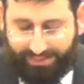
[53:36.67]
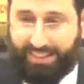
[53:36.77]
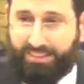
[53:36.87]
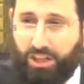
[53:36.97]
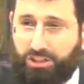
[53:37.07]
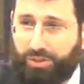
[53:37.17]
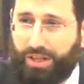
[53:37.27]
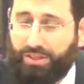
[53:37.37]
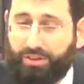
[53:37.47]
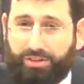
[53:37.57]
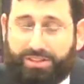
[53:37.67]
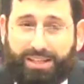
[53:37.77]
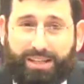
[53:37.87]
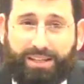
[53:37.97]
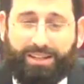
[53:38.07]
six hundred
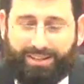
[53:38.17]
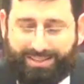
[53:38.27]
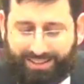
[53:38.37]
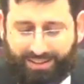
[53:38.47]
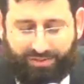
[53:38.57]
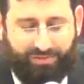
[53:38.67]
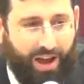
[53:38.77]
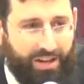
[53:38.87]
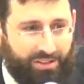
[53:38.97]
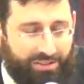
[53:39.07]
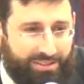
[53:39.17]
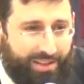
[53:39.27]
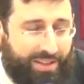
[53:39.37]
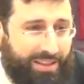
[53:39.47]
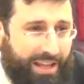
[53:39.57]
thirteen until the final
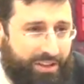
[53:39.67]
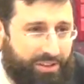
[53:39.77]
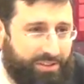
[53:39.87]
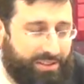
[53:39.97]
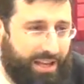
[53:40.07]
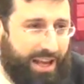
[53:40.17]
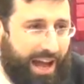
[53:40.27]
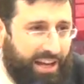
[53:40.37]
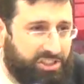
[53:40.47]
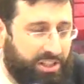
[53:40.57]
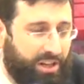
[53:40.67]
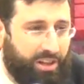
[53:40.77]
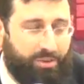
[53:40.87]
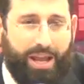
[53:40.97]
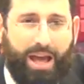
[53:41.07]
seven letters,
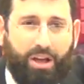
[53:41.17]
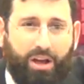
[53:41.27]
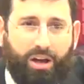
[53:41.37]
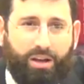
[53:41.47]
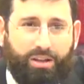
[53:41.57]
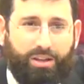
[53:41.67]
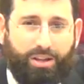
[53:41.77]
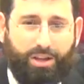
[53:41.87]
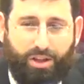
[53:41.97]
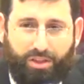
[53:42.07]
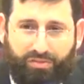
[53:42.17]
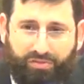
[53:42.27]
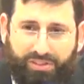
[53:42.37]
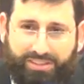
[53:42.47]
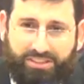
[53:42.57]
Asher l'Reyecha. The
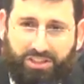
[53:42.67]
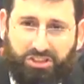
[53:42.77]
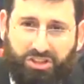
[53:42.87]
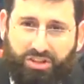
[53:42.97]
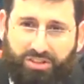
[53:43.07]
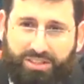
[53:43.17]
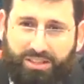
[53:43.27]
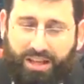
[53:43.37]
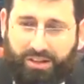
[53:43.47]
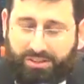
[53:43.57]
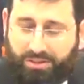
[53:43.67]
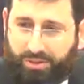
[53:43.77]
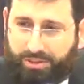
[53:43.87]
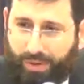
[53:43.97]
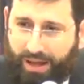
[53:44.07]
first six hundred thirteen letters
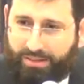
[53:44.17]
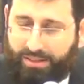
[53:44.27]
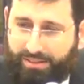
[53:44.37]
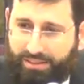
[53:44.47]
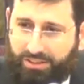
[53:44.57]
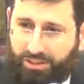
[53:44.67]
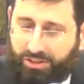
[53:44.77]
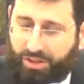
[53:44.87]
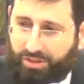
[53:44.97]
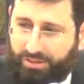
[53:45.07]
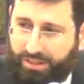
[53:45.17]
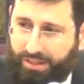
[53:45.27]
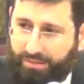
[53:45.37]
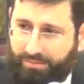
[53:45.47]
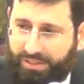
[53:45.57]
correspond to the sixty-one
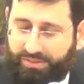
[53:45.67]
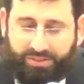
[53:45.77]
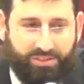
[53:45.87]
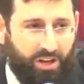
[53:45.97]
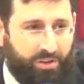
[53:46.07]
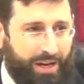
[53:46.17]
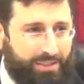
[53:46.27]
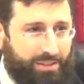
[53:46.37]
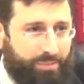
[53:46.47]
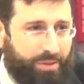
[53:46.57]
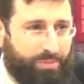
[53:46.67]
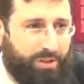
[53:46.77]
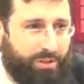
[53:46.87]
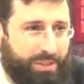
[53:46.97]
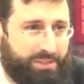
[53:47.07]
thirteen mitzvahs, the Iraisa,
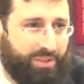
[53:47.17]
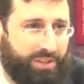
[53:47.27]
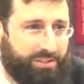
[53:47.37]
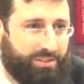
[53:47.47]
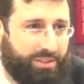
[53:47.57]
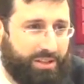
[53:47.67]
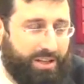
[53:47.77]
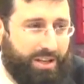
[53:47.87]
biblical mitzvahs.